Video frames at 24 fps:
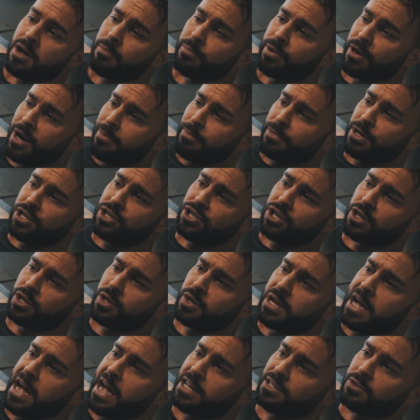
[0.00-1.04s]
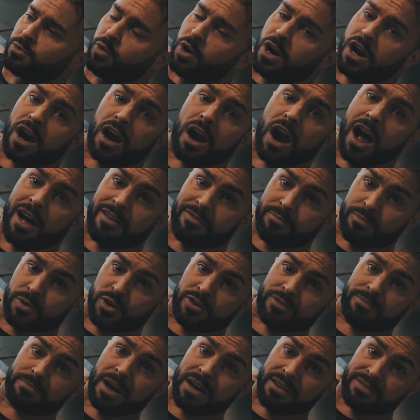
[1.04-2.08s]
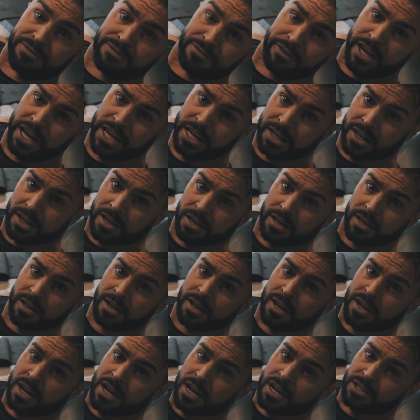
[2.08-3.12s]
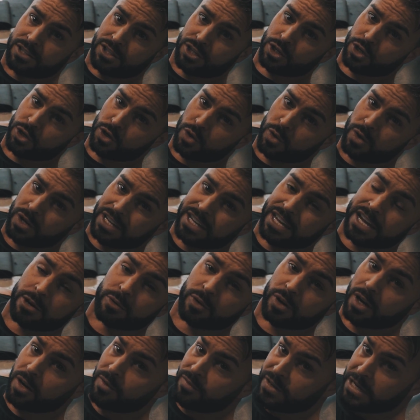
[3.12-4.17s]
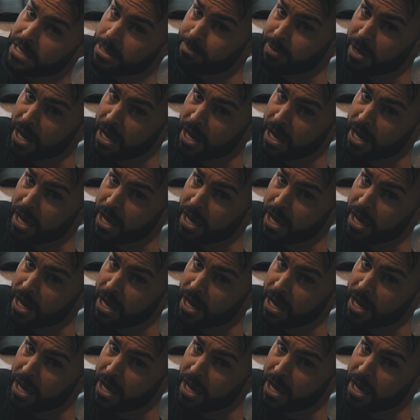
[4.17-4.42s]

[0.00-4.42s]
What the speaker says: But I'm gonna show you guys where I've moved my feet to get rid of knee